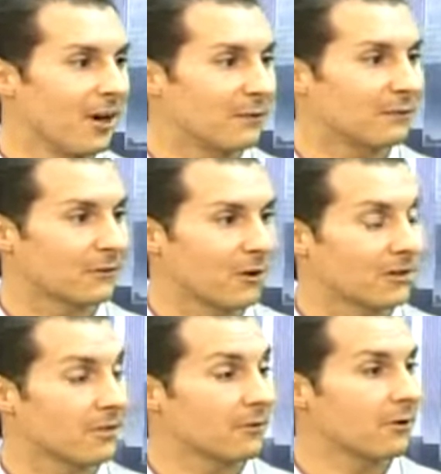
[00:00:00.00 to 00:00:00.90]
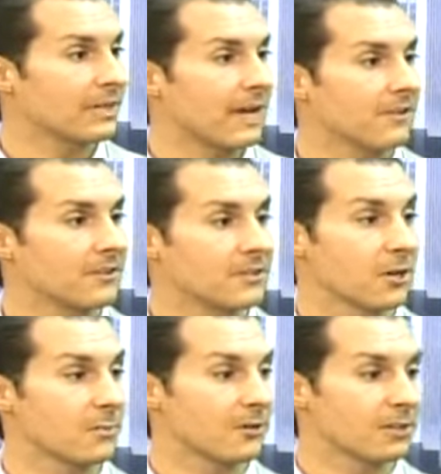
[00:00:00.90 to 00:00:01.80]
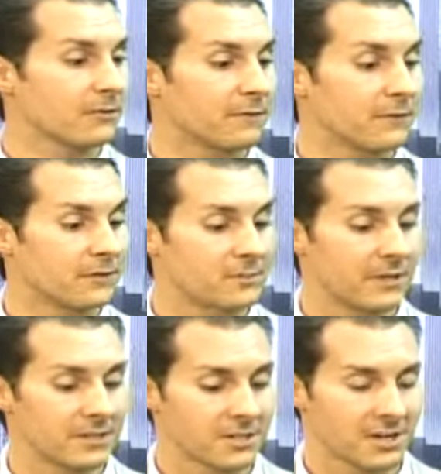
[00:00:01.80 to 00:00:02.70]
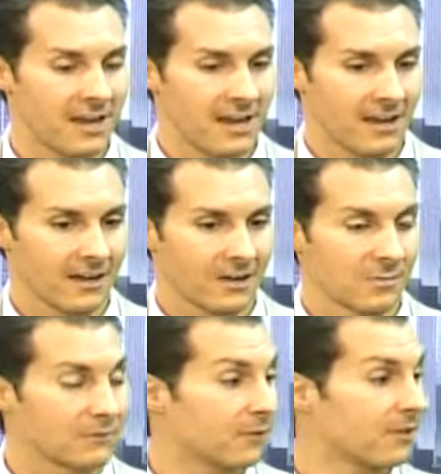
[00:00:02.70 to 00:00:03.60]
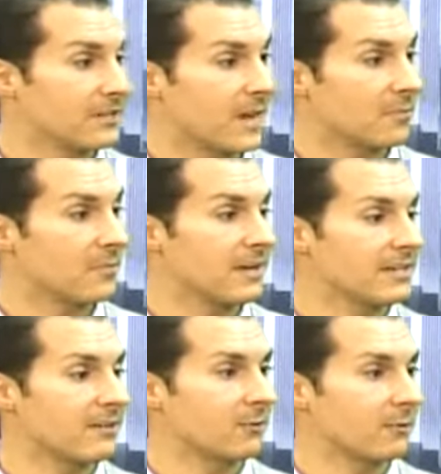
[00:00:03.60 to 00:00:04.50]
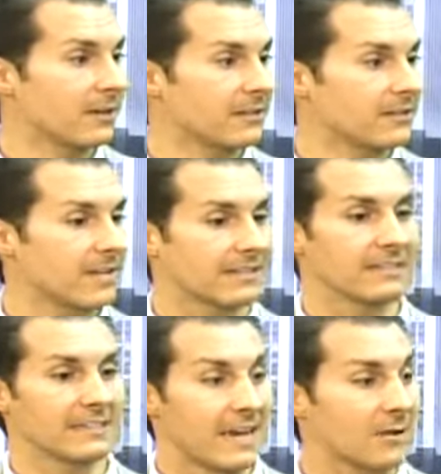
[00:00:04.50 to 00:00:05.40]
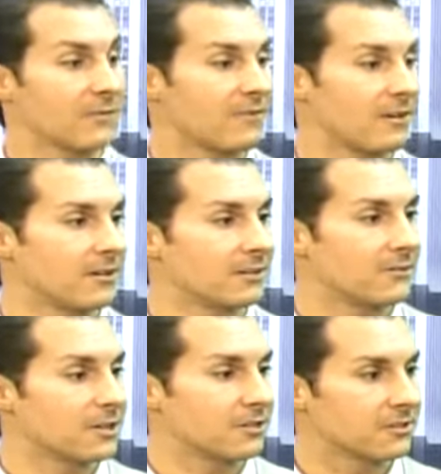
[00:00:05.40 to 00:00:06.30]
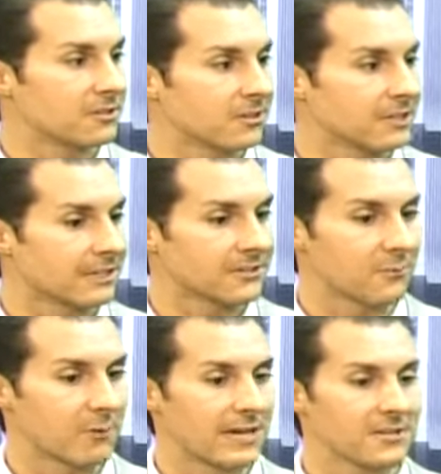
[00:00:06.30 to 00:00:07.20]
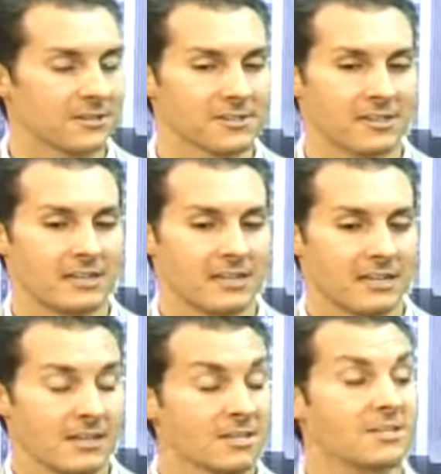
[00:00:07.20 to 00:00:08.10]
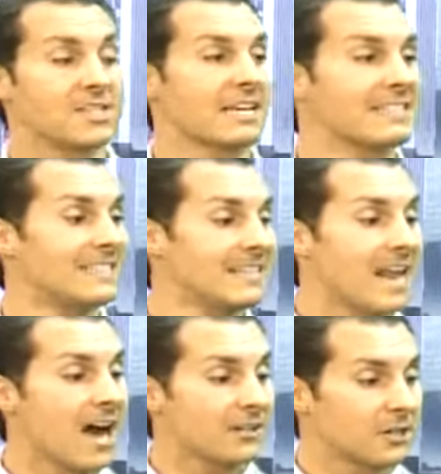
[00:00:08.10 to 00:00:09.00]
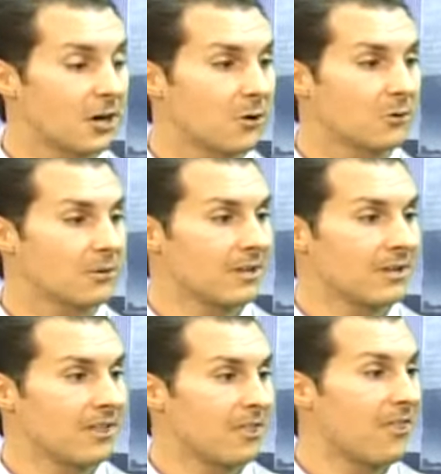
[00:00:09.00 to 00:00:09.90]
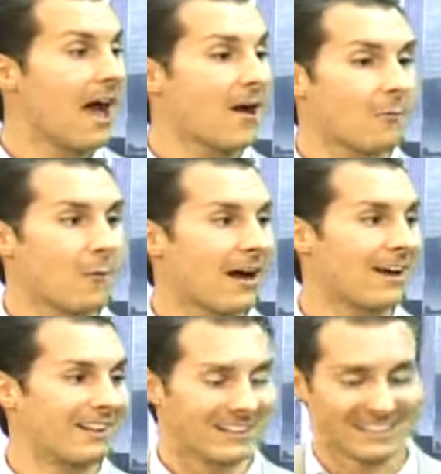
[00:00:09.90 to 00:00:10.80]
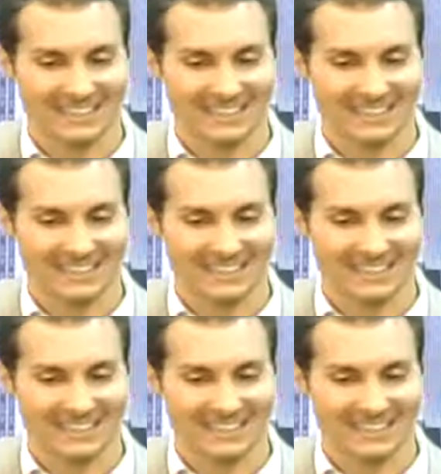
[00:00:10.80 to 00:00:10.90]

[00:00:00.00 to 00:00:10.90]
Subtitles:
of Florida, throwing out the ceremonial first pitch before the Tampa Bay Devil Rays' second game of their divisional series against the Rangers. Let's just say it did not go that well.